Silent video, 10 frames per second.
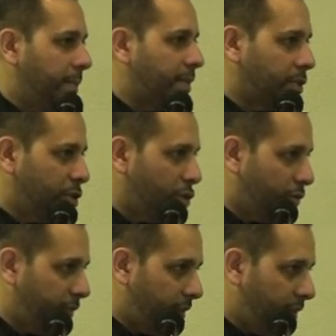by the
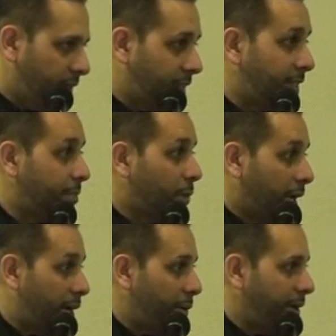Messenger of Allah. This is
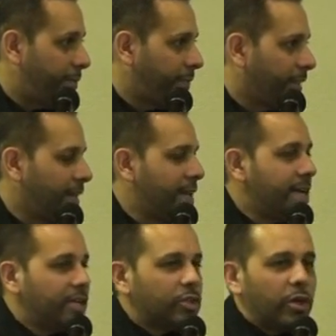Muawiyah.
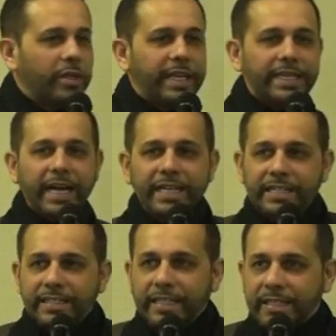So the
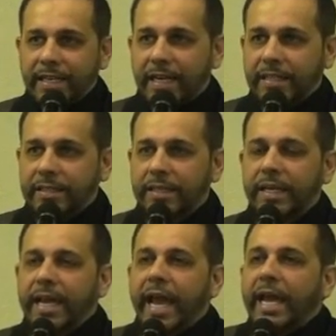dynasty starts
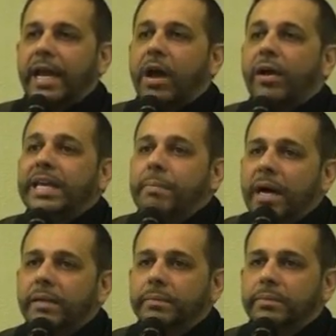and our
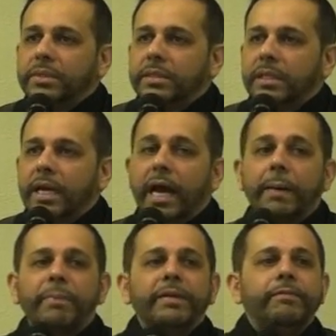Imams
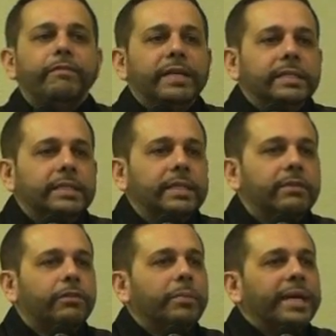are
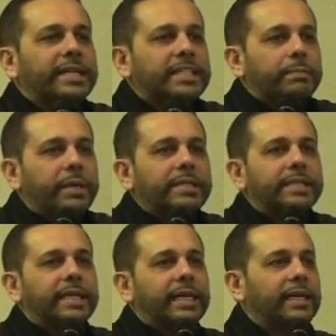prevented from
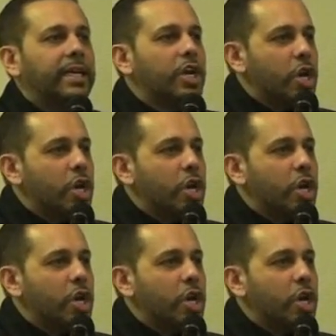expressing